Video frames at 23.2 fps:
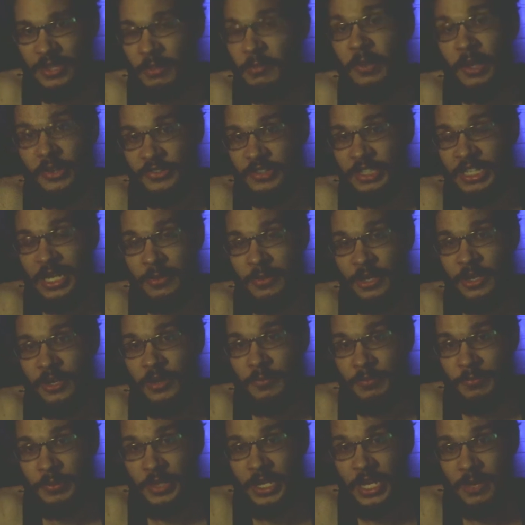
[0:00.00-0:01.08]
The Mimosa came in here
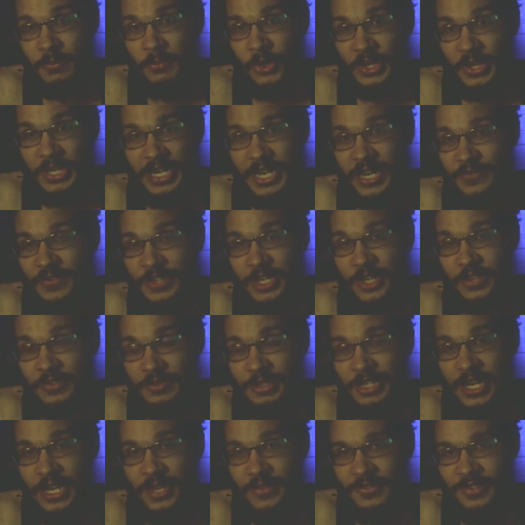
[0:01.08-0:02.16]
to play more than anything else, if
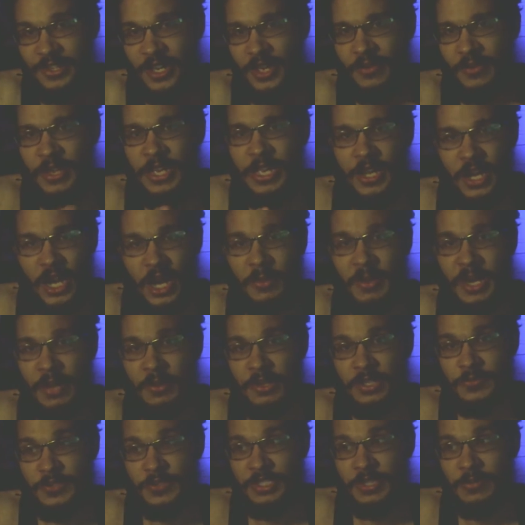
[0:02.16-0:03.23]
you can't tell. Aubrey
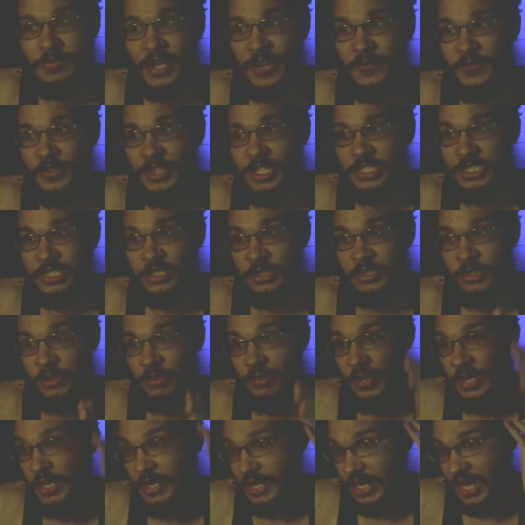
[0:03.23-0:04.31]
Edwards was the ref for this, too.